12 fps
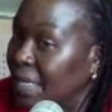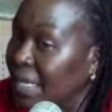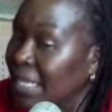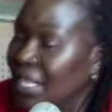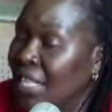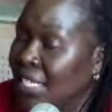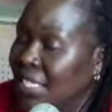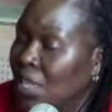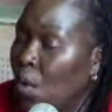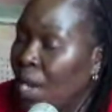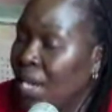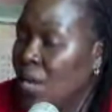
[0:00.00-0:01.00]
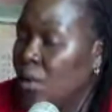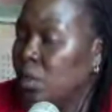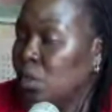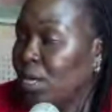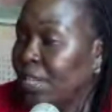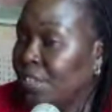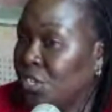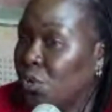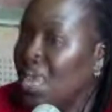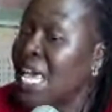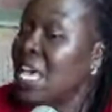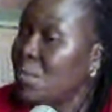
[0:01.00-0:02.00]
there's a word I want to give Shiro
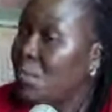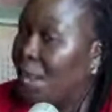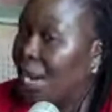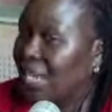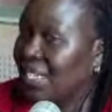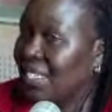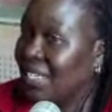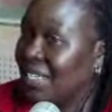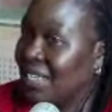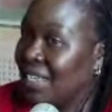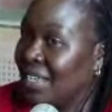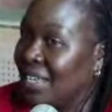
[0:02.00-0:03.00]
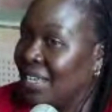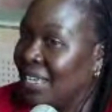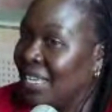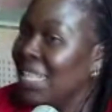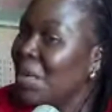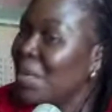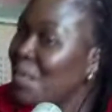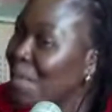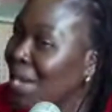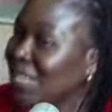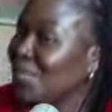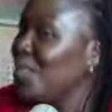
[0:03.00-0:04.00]
impact. Mm. There
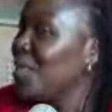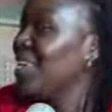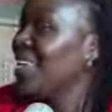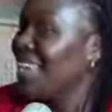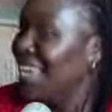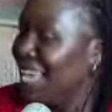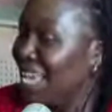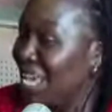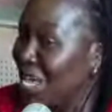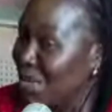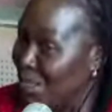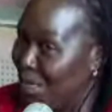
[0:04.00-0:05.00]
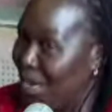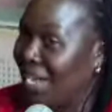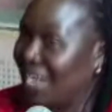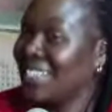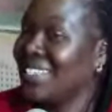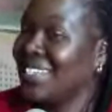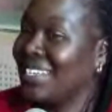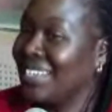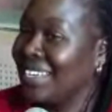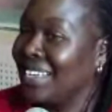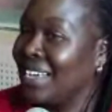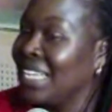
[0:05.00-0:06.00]
must be impact.
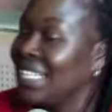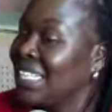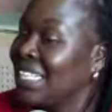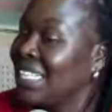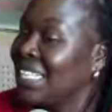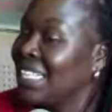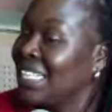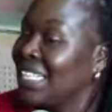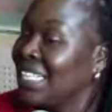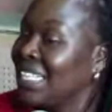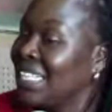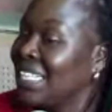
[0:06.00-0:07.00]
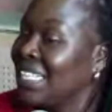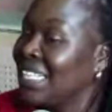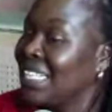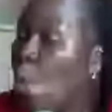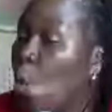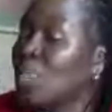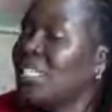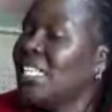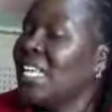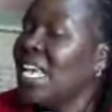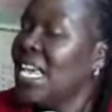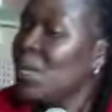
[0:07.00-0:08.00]
Mm. That's how you measure
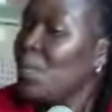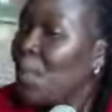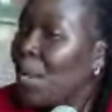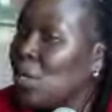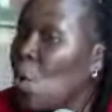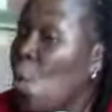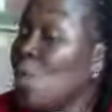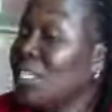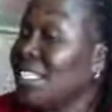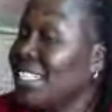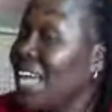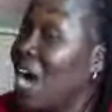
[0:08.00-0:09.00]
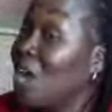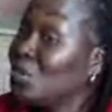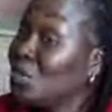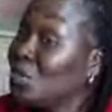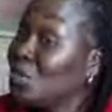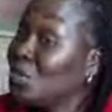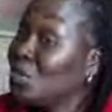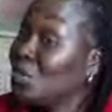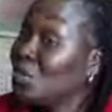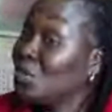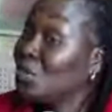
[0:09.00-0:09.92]
what is the impact, what is the outcome.